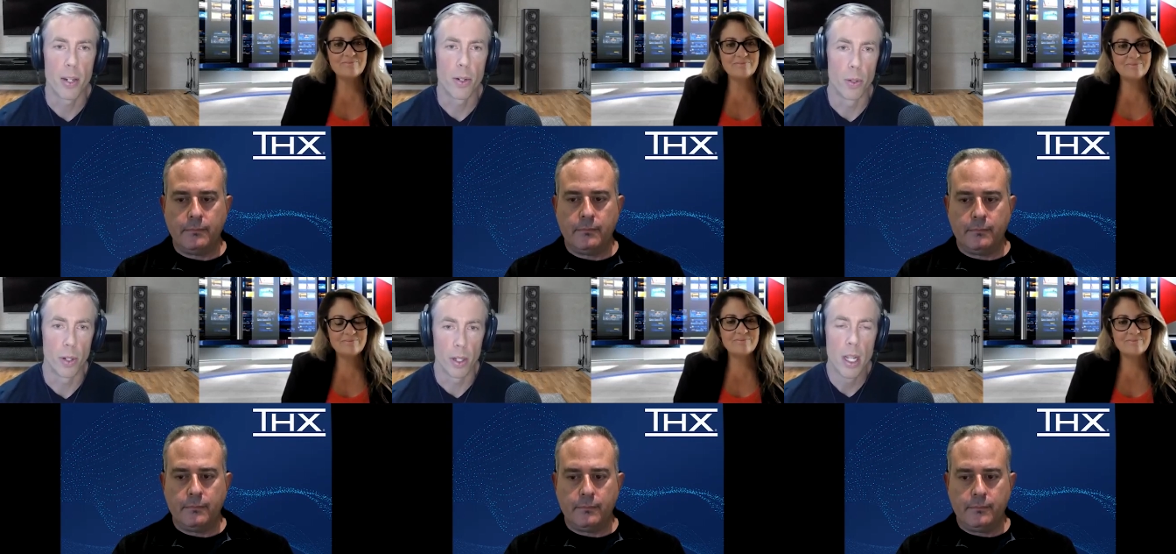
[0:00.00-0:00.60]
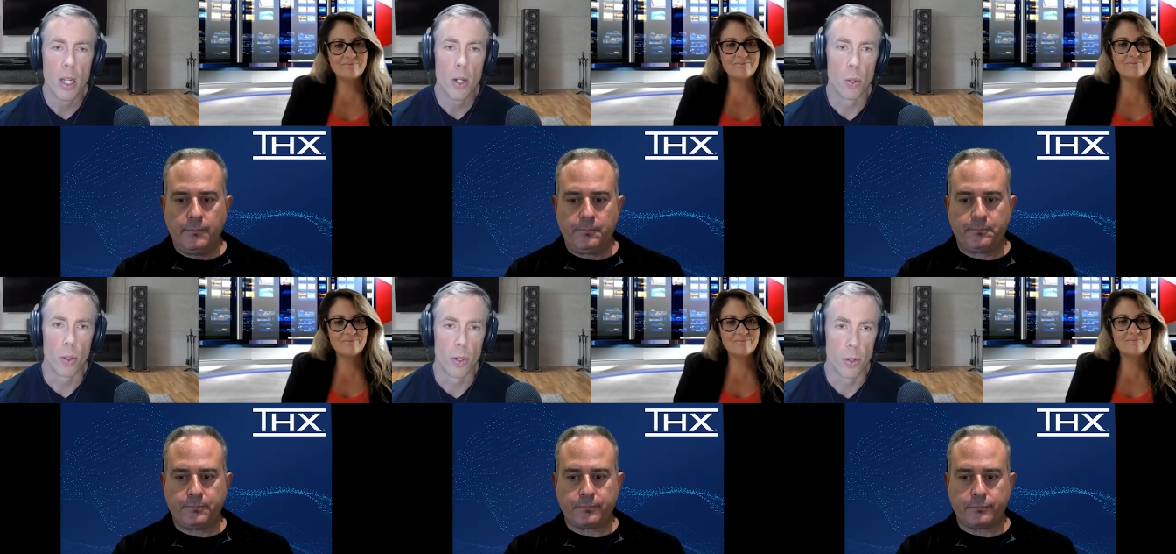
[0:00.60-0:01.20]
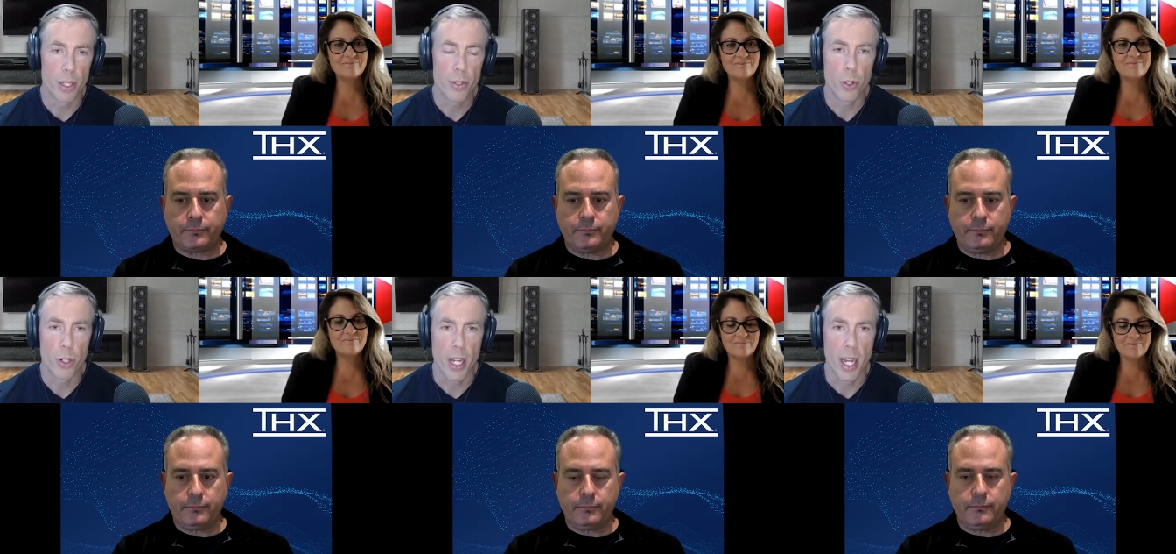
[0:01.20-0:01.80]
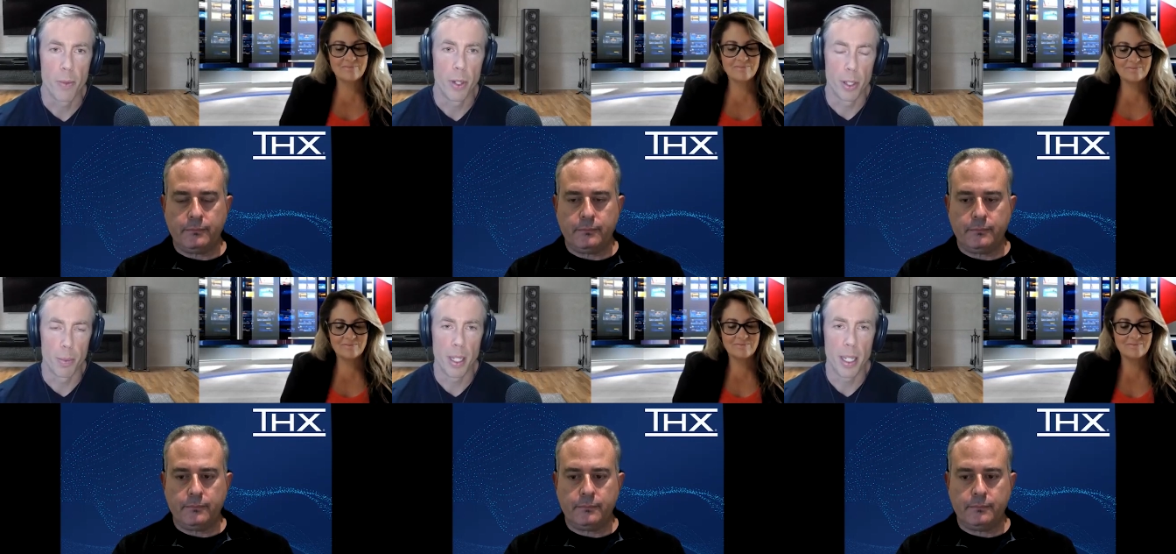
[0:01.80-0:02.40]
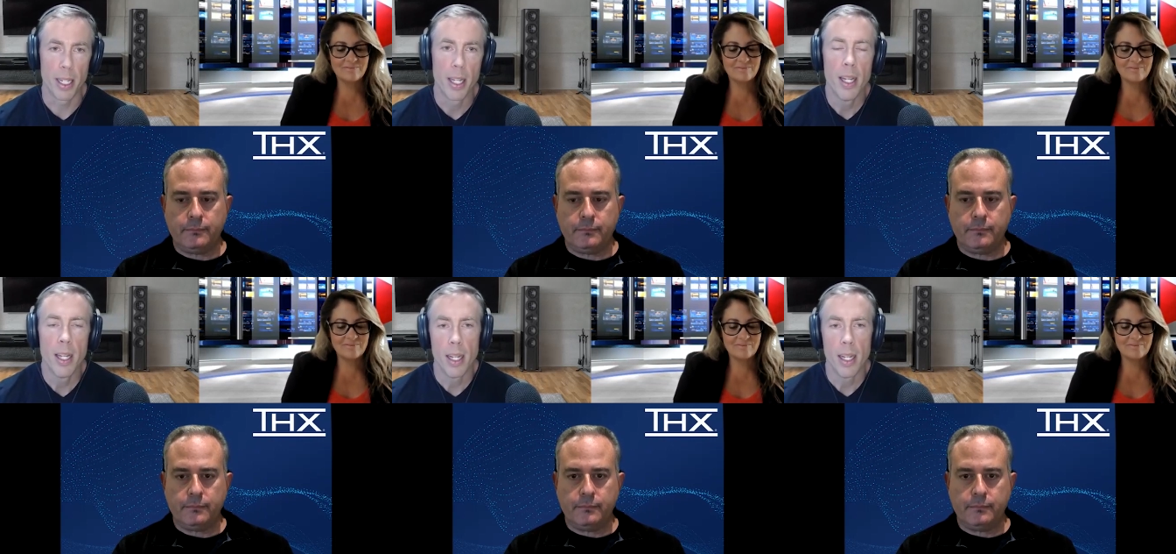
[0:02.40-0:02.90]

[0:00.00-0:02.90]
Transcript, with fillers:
Speaker 1: chat or or, or discord chat while they're playing